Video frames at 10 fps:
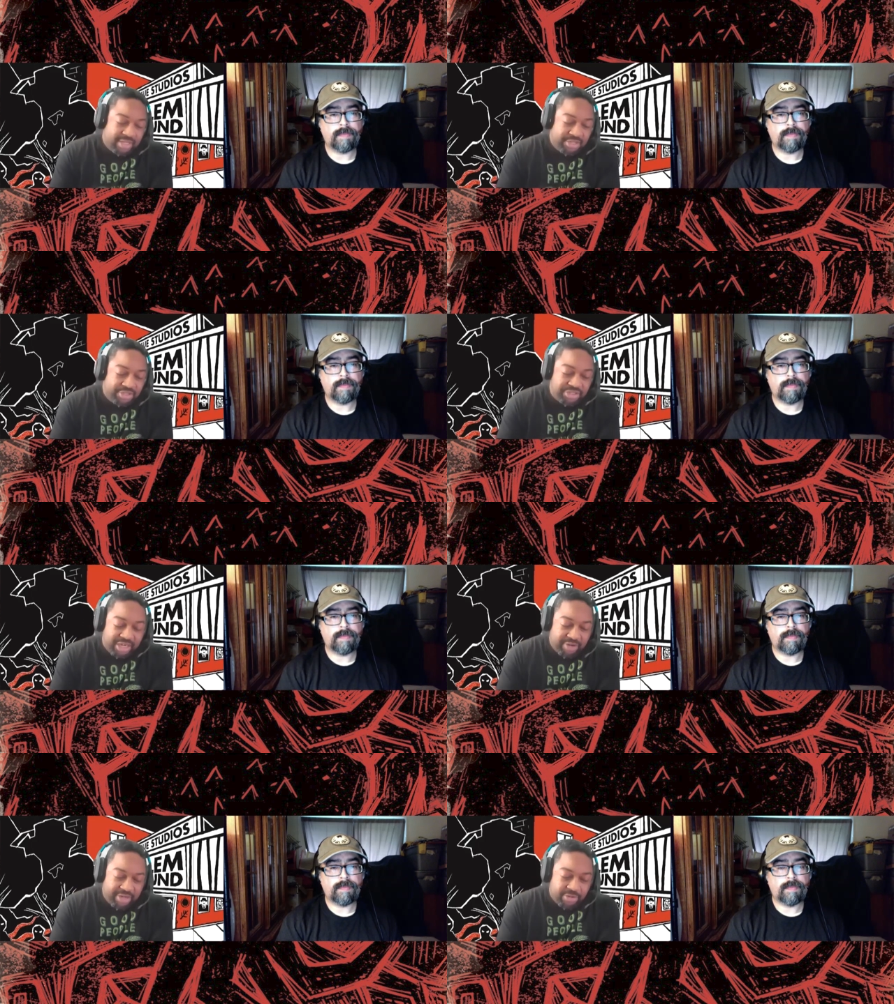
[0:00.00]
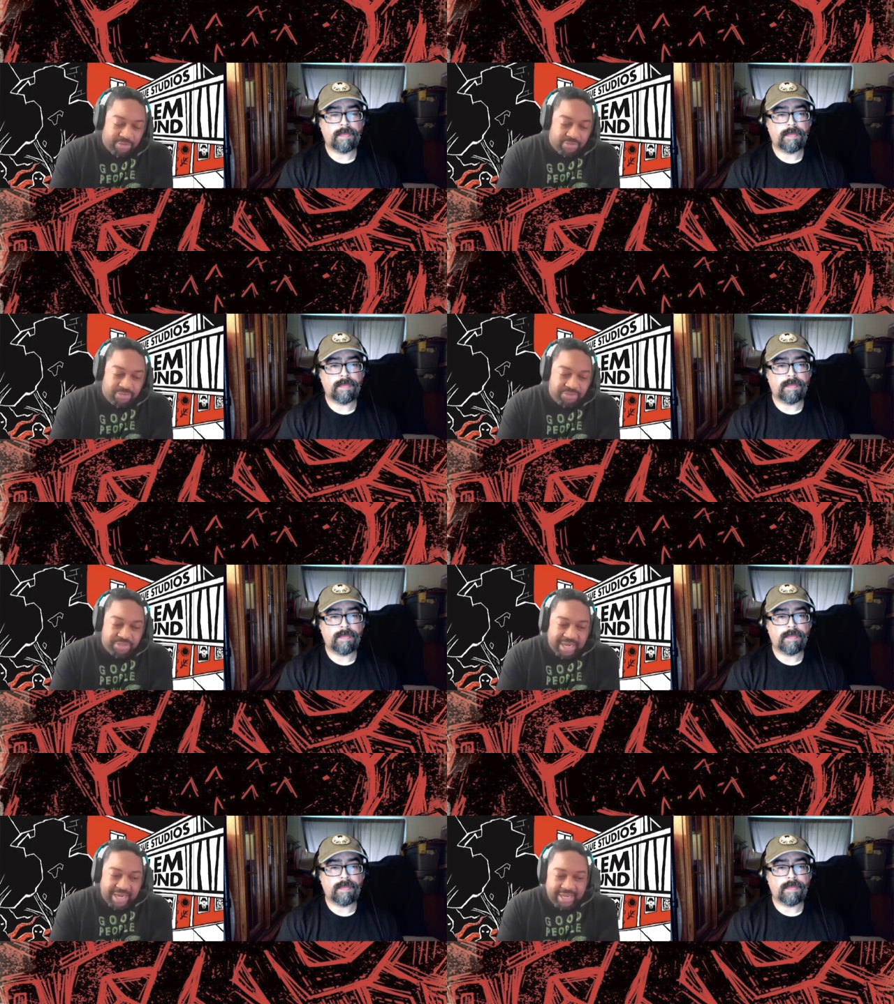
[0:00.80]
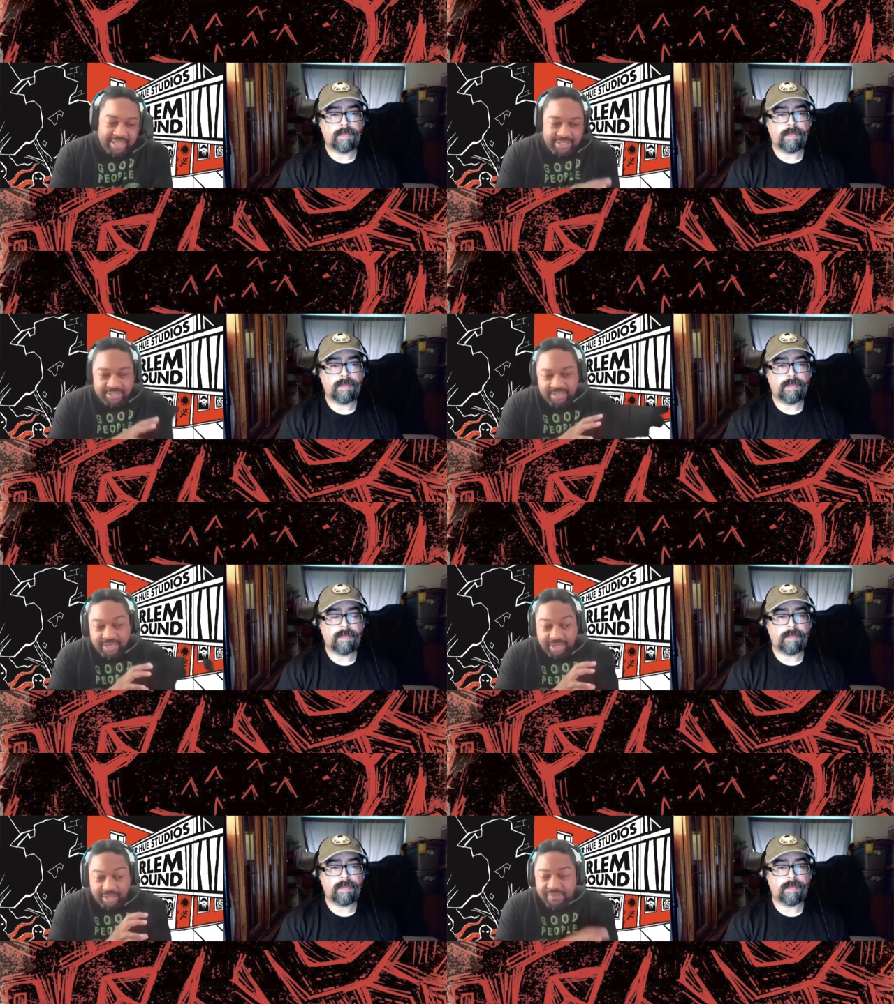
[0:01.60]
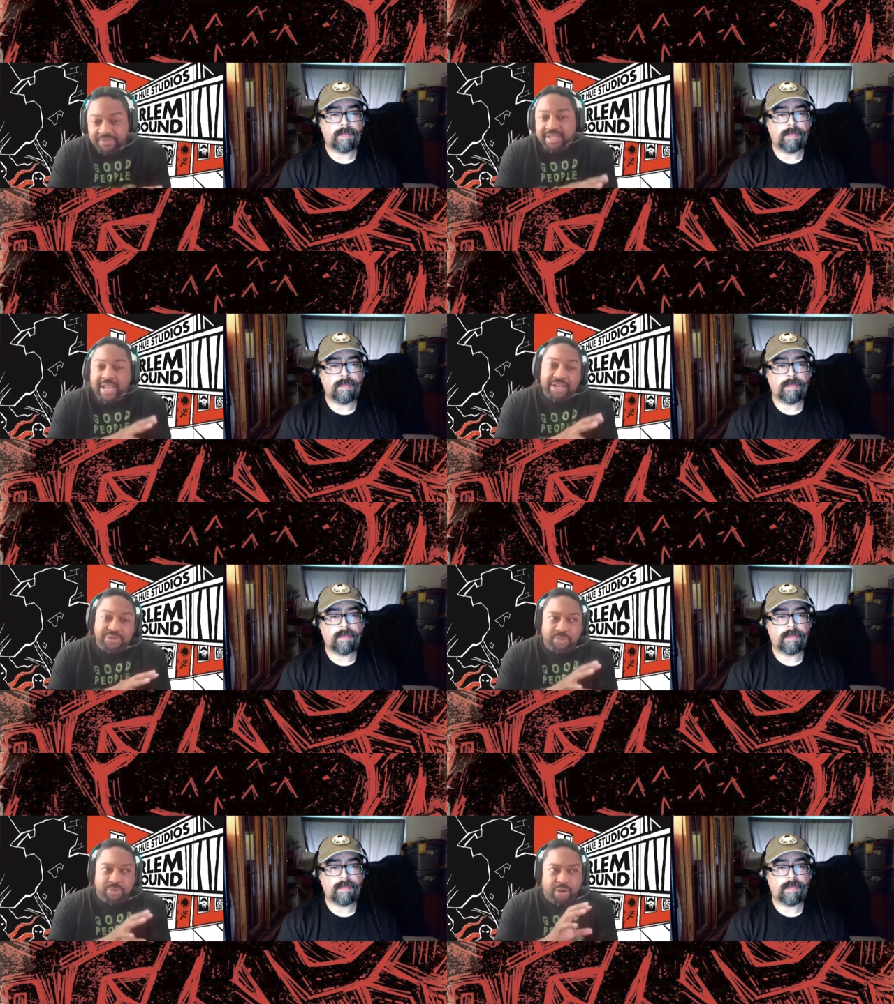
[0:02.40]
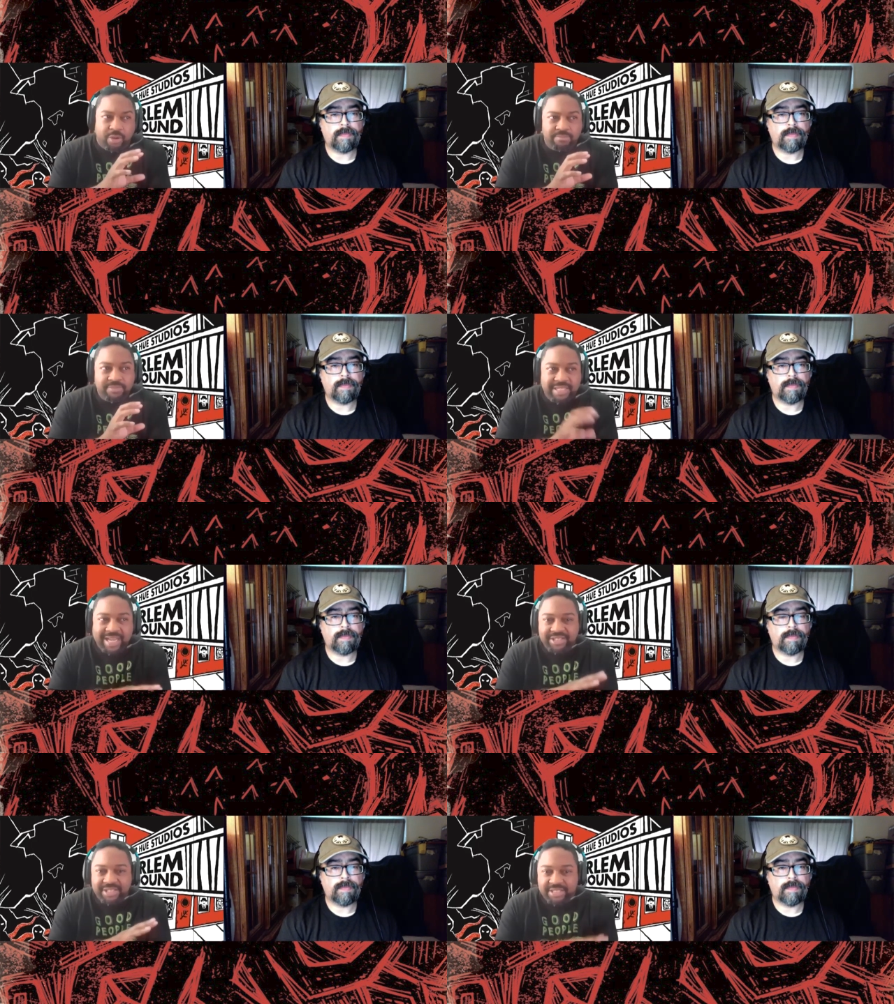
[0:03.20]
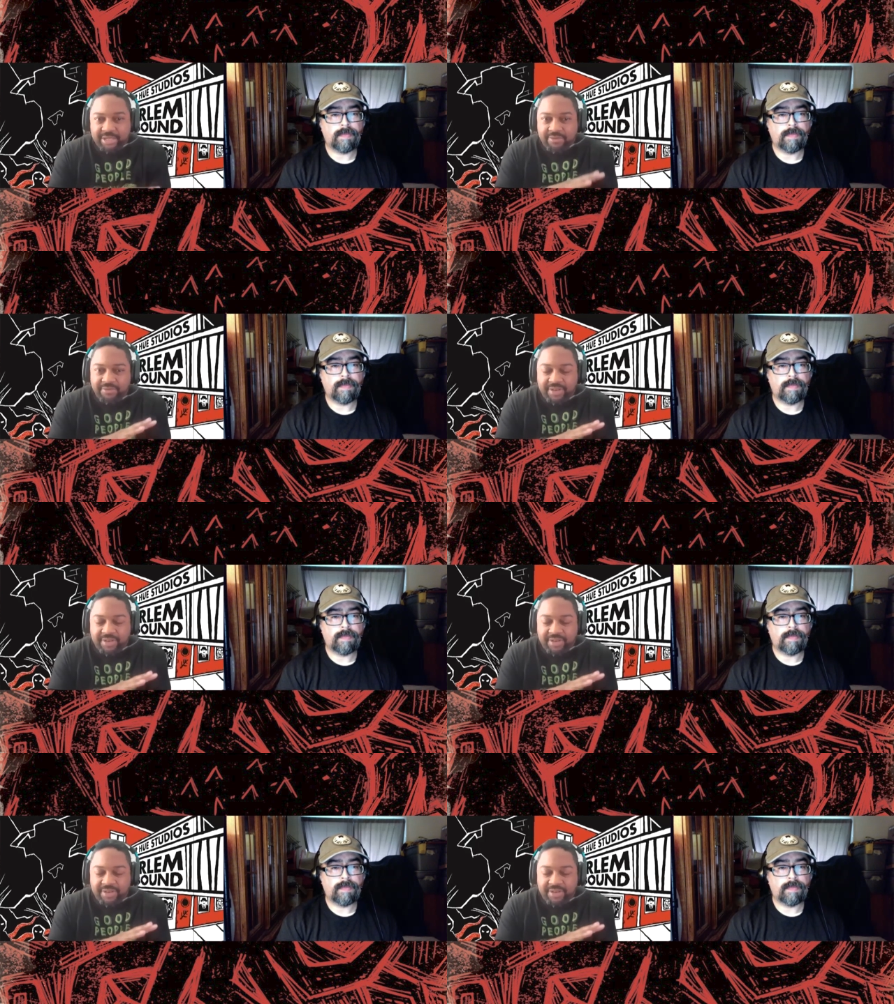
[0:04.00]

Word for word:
Speaker 1: scenarios and a lot of the actual text itself.